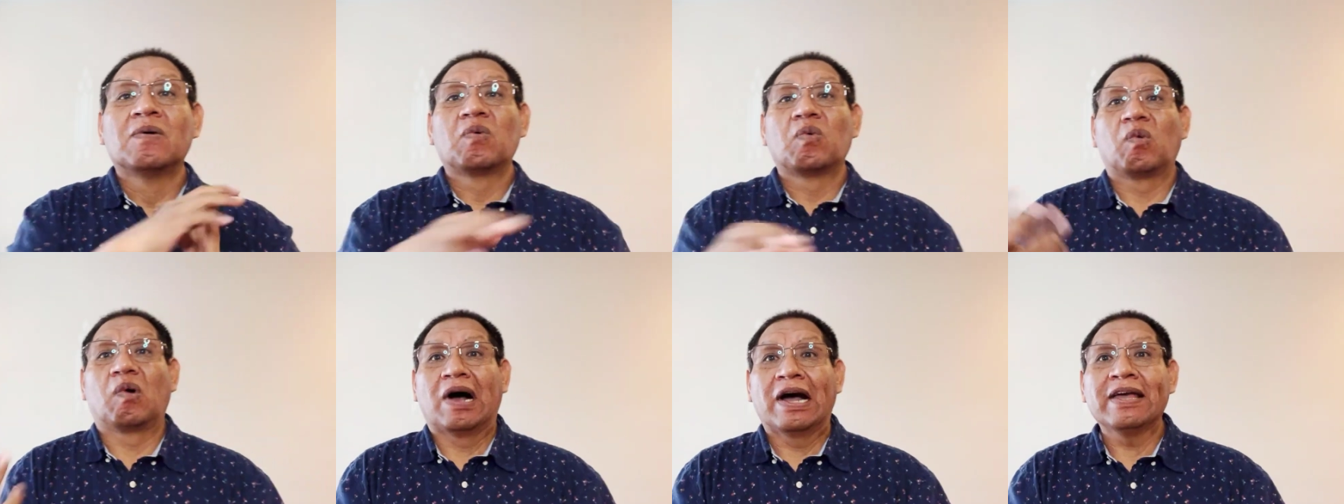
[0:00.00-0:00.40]

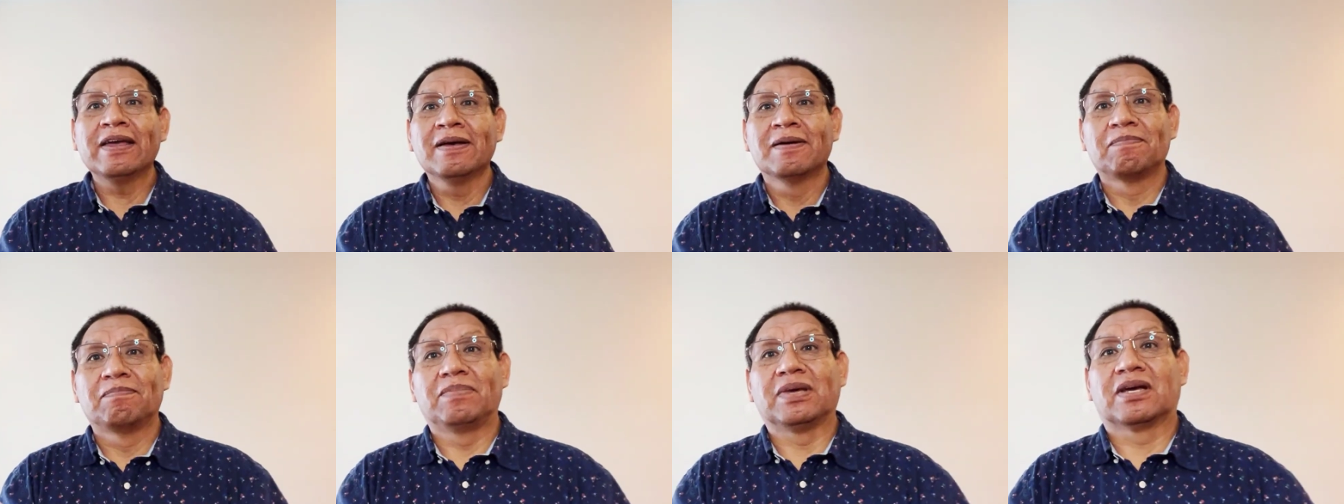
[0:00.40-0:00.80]
Why?
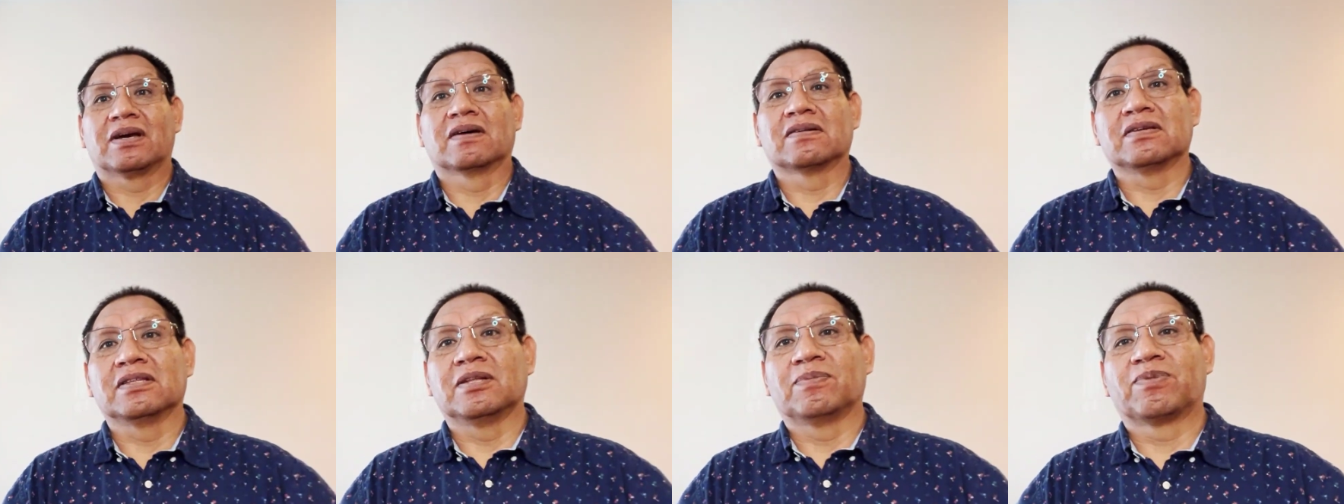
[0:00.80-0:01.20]

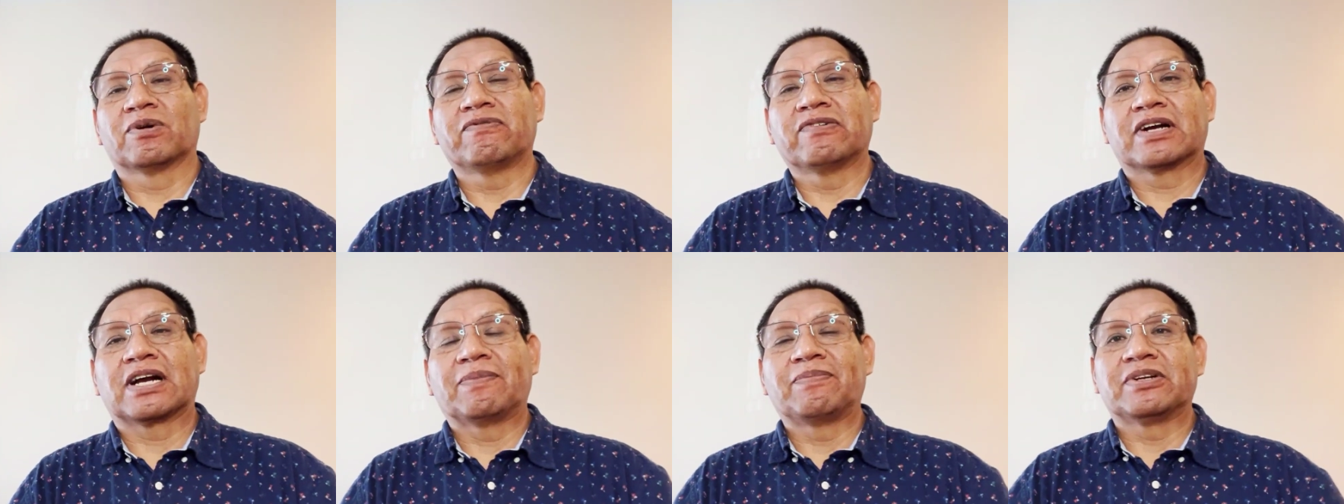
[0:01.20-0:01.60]
Because in the
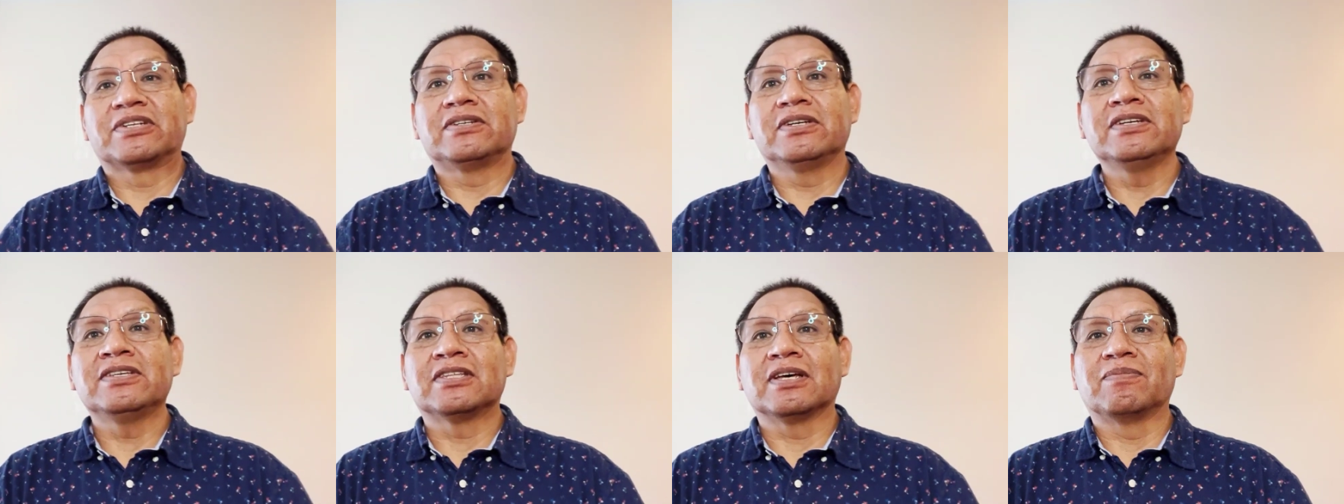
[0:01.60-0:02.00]
perfect copper
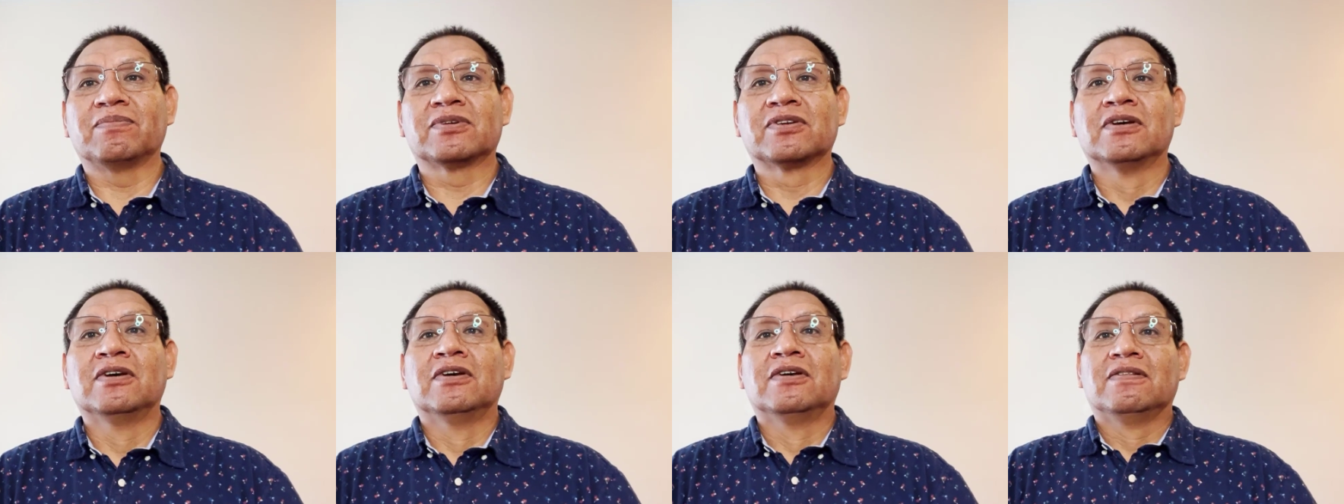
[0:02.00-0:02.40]

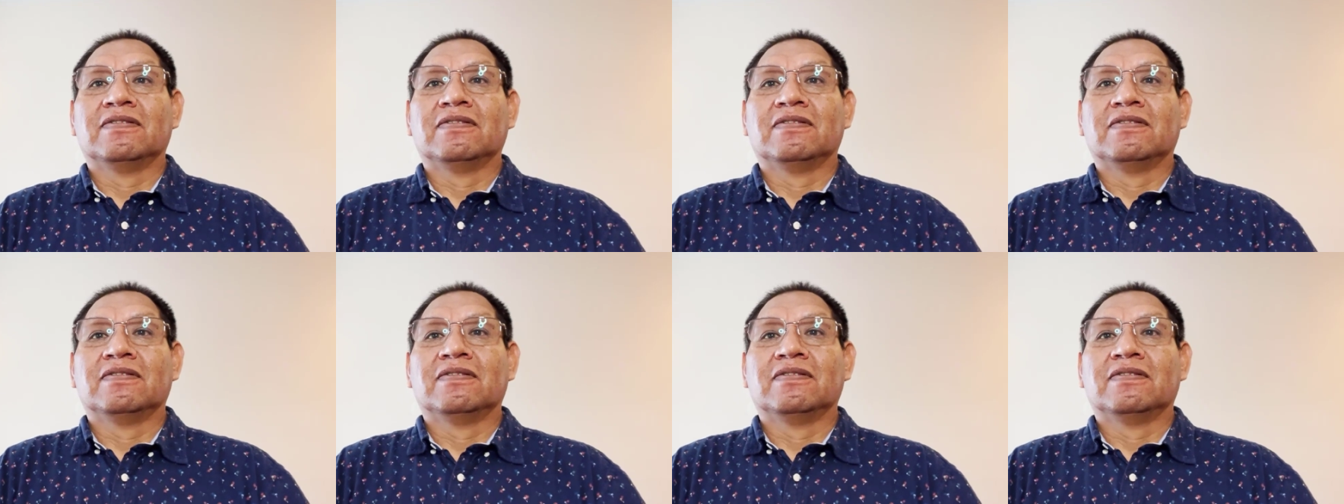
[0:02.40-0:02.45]
systems,